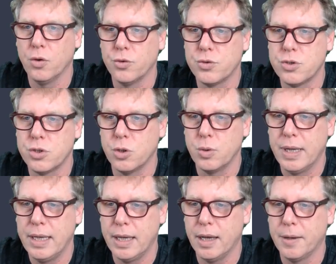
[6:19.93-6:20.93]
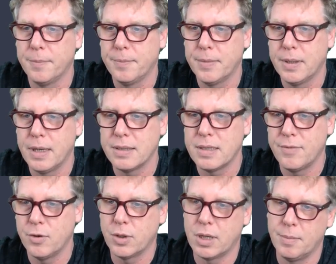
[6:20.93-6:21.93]
onto here. Let's have
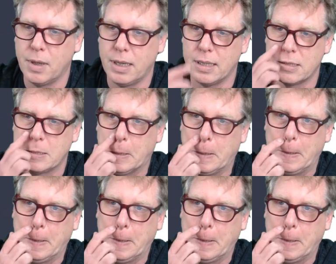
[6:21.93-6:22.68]
a look in my list.